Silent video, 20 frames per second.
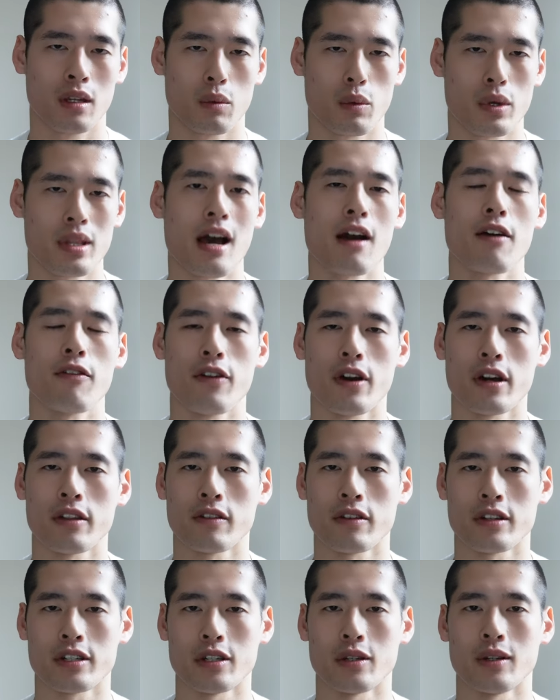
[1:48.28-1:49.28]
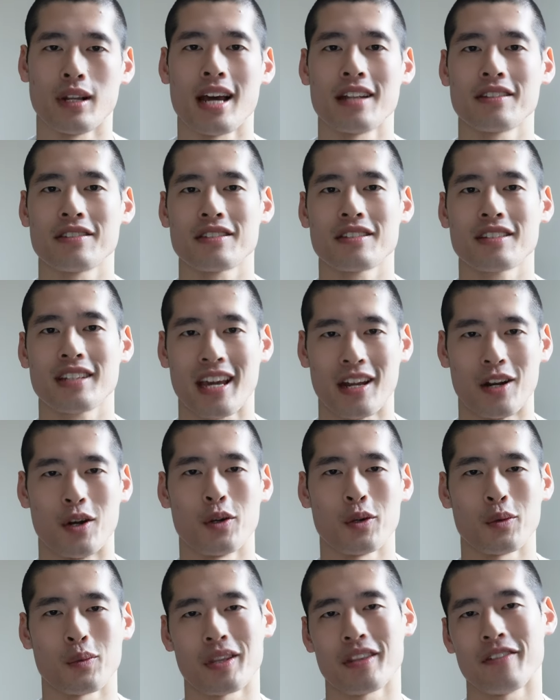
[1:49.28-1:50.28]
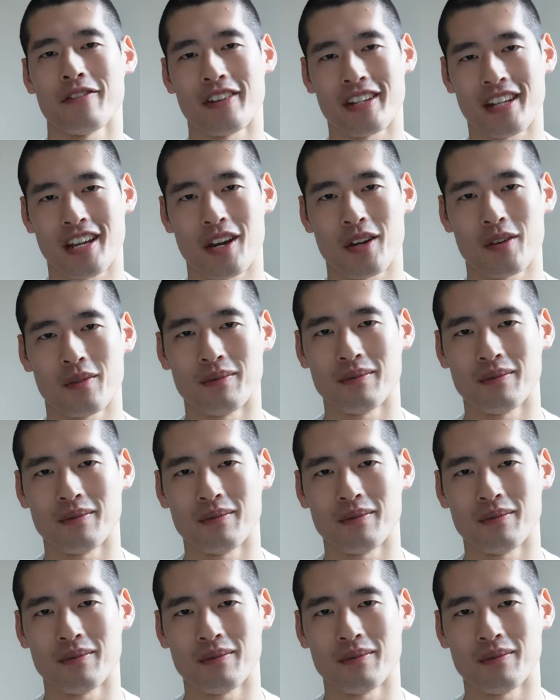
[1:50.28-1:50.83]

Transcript: Without further ado, let's get on with the video.